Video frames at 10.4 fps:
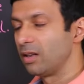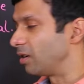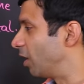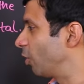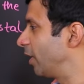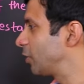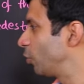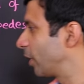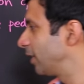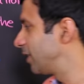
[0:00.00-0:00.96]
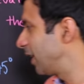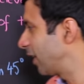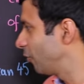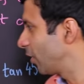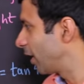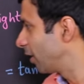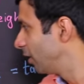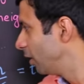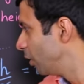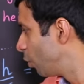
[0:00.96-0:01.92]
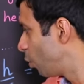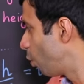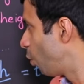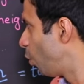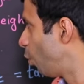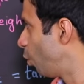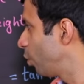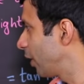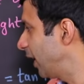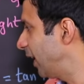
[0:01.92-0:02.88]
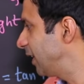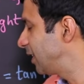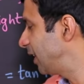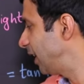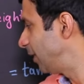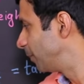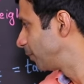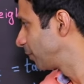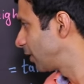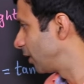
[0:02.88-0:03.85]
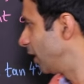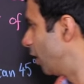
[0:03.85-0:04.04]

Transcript: Now let's look at the second triangle OAC, the